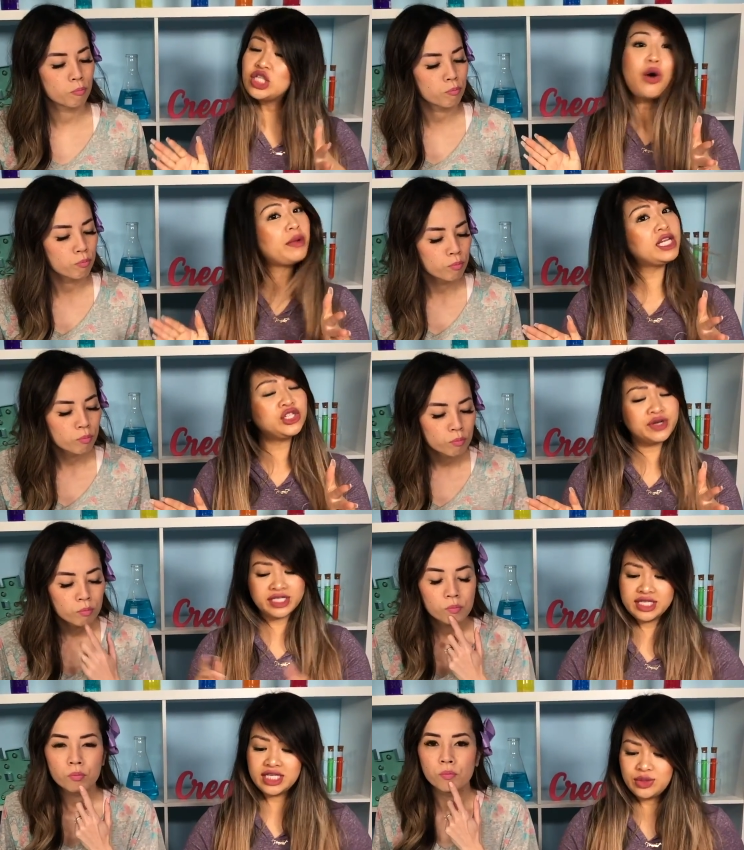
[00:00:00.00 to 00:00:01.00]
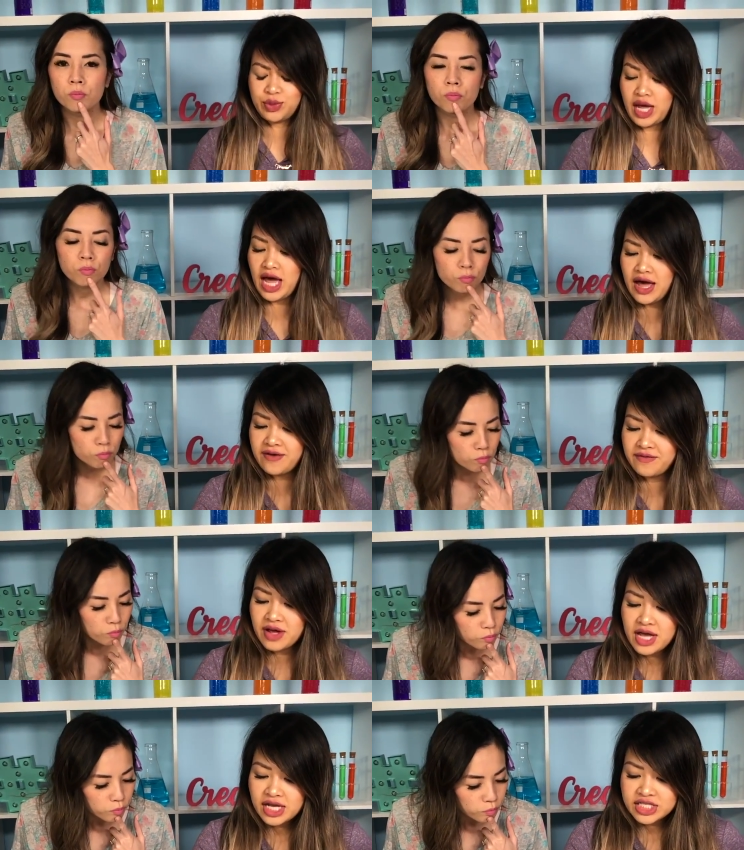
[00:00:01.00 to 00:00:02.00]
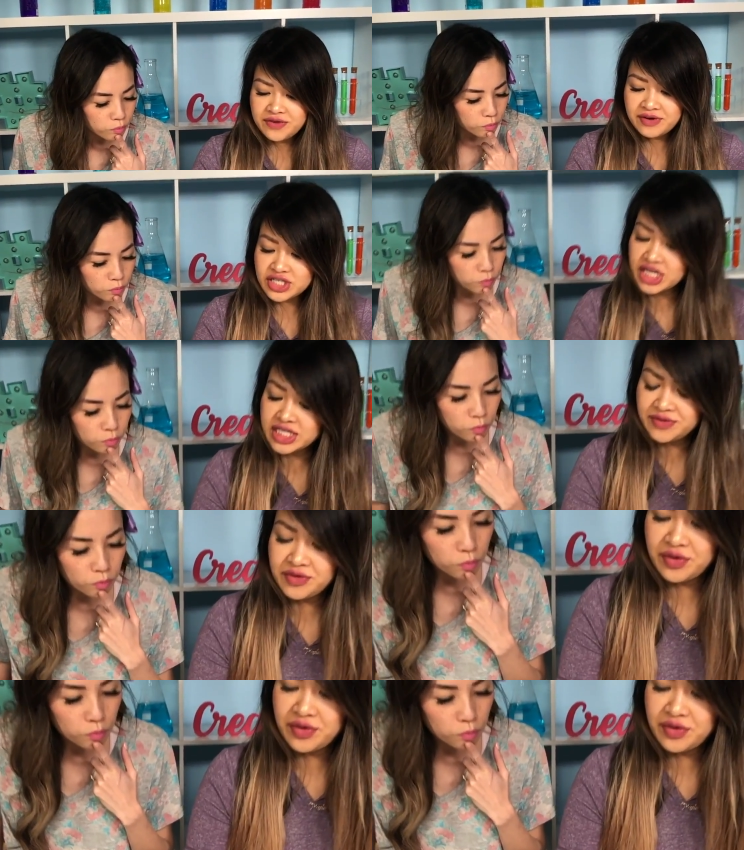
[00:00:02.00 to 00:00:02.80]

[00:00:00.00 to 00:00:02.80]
Speaker 1: so many choices. We have different shades of